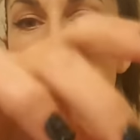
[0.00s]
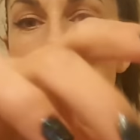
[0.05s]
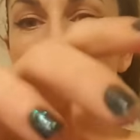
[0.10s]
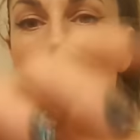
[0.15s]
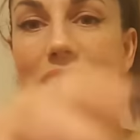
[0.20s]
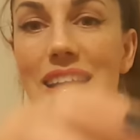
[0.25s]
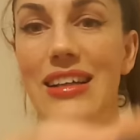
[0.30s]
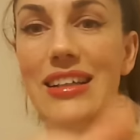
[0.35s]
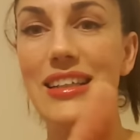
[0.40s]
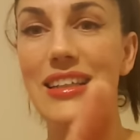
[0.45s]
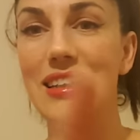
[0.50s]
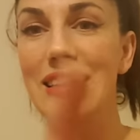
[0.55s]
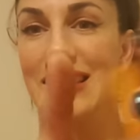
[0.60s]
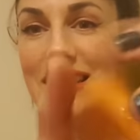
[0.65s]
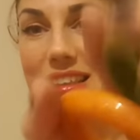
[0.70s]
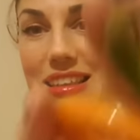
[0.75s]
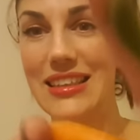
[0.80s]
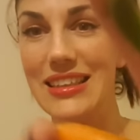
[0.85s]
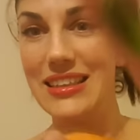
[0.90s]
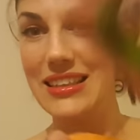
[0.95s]
clunk,
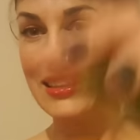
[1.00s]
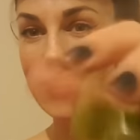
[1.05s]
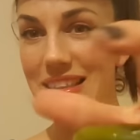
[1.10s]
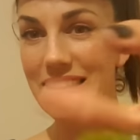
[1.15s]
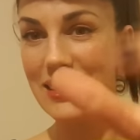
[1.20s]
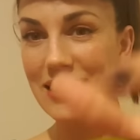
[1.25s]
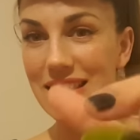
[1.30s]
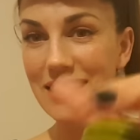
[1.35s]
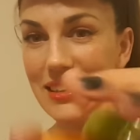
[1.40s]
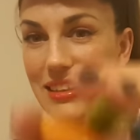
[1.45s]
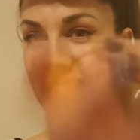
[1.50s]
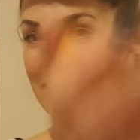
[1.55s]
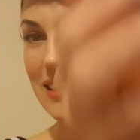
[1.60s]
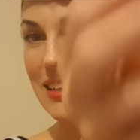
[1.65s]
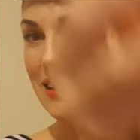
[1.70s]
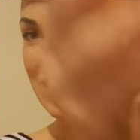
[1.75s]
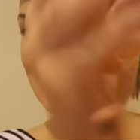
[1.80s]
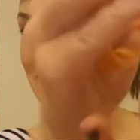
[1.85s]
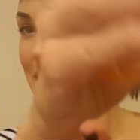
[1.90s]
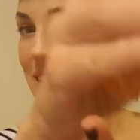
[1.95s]

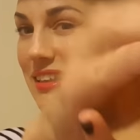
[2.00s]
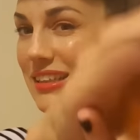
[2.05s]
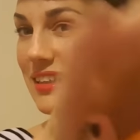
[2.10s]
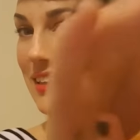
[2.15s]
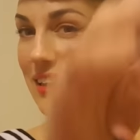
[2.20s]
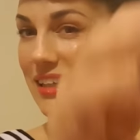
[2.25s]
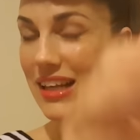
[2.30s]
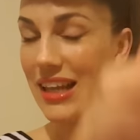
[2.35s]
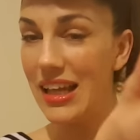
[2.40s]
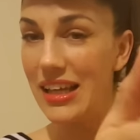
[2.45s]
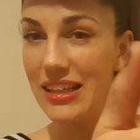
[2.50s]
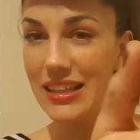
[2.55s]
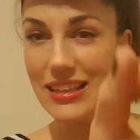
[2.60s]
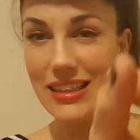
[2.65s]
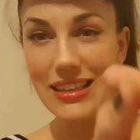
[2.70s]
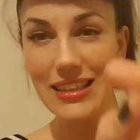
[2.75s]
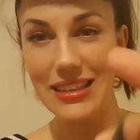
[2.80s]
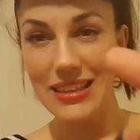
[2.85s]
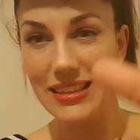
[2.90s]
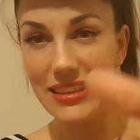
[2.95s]
clunk, clunk.
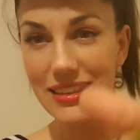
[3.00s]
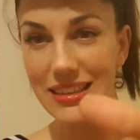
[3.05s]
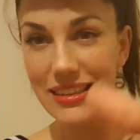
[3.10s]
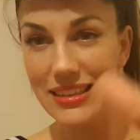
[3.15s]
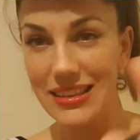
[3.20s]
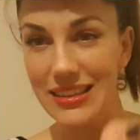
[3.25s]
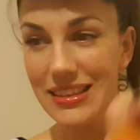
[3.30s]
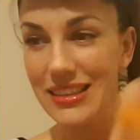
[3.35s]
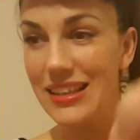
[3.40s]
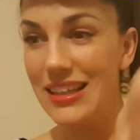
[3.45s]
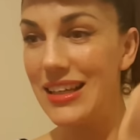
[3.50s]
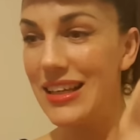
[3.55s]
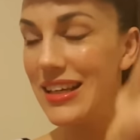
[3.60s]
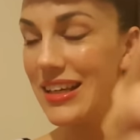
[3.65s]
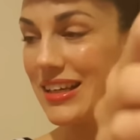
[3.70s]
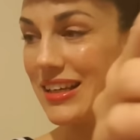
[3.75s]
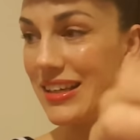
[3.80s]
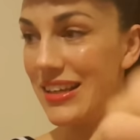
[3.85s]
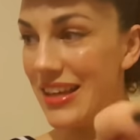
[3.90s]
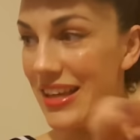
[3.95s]

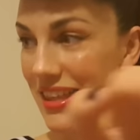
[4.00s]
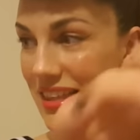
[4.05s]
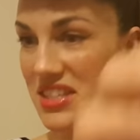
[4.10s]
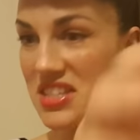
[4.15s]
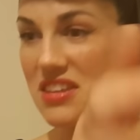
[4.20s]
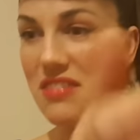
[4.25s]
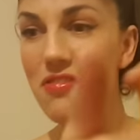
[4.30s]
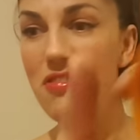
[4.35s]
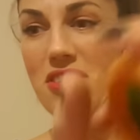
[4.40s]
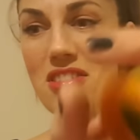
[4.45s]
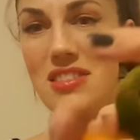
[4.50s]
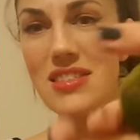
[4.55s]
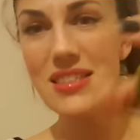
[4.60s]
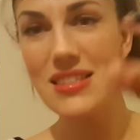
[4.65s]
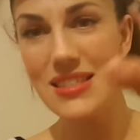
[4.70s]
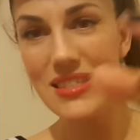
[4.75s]
Can you hear the difference?